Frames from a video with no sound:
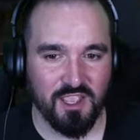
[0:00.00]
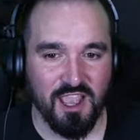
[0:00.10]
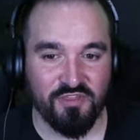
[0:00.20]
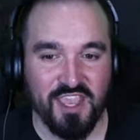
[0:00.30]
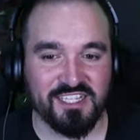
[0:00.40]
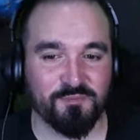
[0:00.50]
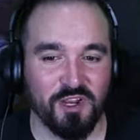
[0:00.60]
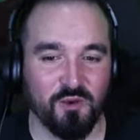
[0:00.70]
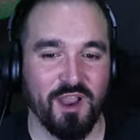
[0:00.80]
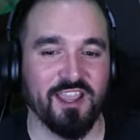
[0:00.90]
This, by
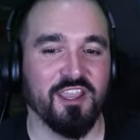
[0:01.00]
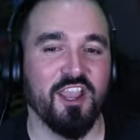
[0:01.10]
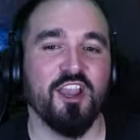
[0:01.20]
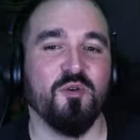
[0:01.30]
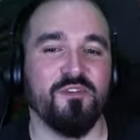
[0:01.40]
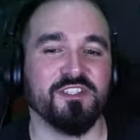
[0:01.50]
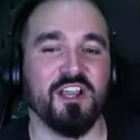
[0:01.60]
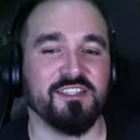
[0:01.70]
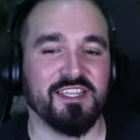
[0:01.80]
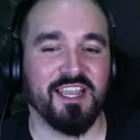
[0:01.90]
the way, whoever's
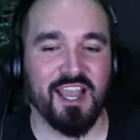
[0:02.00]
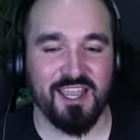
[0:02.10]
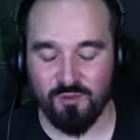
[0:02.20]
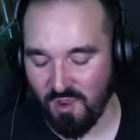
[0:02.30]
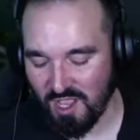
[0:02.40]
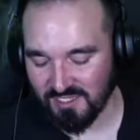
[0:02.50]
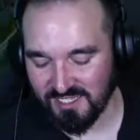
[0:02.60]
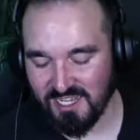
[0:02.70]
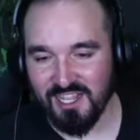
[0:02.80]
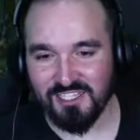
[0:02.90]
idea it was
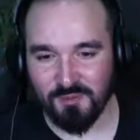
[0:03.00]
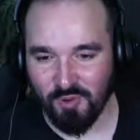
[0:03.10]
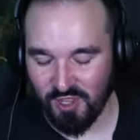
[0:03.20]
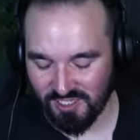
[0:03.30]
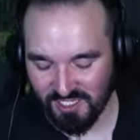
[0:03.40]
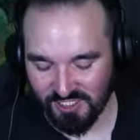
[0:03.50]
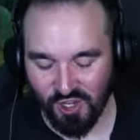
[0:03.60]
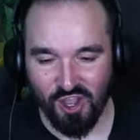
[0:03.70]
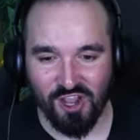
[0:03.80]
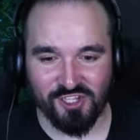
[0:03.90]
to put your
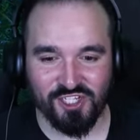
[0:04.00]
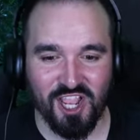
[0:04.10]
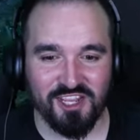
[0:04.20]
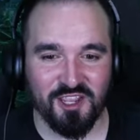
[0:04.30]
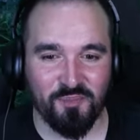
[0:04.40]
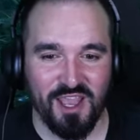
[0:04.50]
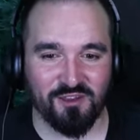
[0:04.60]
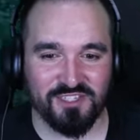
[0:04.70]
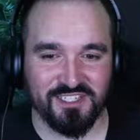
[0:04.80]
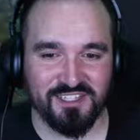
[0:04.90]
torch on your
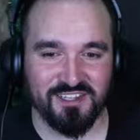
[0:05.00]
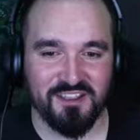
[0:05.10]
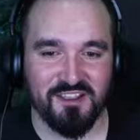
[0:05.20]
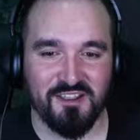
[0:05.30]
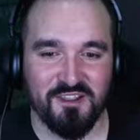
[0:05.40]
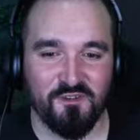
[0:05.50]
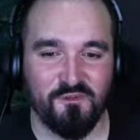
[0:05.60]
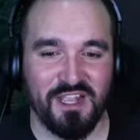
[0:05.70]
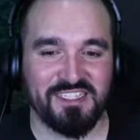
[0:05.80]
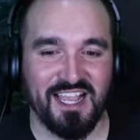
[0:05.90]
belt.
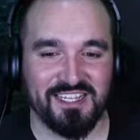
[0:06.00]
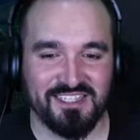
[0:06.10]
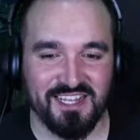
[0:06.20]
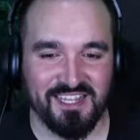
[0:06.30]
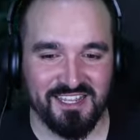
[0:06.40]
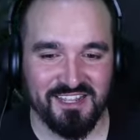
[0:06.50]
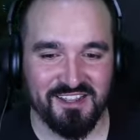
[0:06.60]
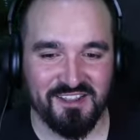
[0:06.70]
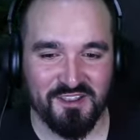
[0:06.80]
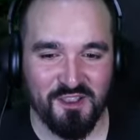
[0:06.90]
Fantastic.
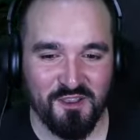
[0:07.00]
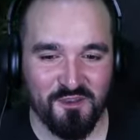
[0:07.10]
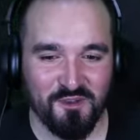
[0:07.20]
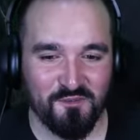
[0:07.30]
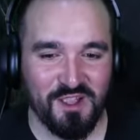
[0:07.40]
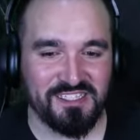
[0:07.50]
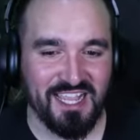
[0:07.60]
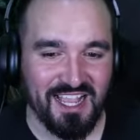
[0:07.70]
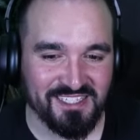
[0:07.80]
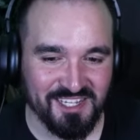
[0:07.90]

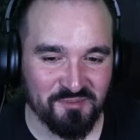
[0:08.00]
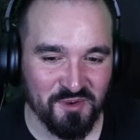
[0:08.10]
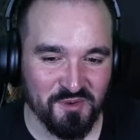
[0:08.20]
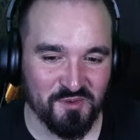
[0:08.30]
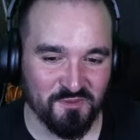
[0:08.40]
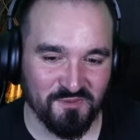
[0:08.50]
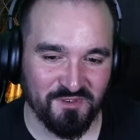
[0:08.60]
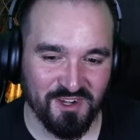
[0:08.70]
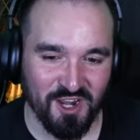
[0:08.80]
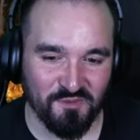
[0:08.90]
Fantastic move.
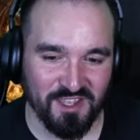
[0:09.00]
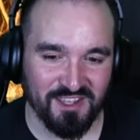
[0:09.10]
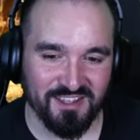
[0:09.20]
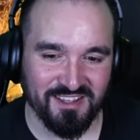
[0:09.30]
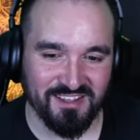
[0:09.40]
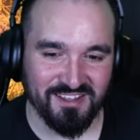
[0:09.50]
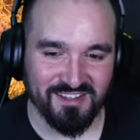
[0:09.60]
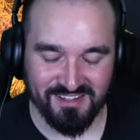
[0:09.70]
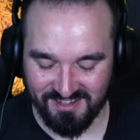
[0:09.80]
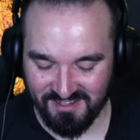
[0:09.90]
Love it.
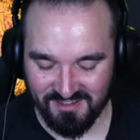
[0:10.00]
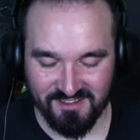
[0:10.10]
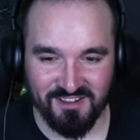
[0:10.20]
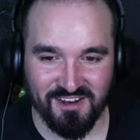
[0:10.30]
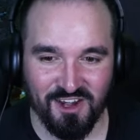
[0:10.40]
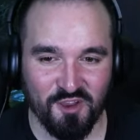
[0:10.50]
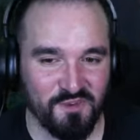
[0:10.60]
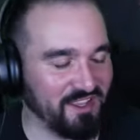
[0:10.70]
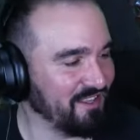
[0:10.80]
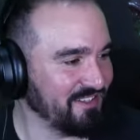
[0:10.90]
Love
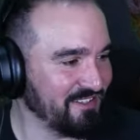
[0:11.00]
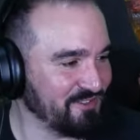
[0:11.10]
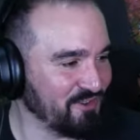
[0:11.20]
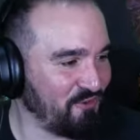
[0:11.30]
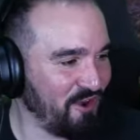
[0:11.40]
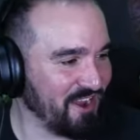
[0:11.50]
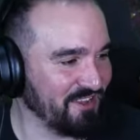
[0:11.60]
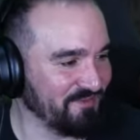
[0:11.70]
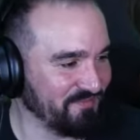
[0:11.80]
it. This is great.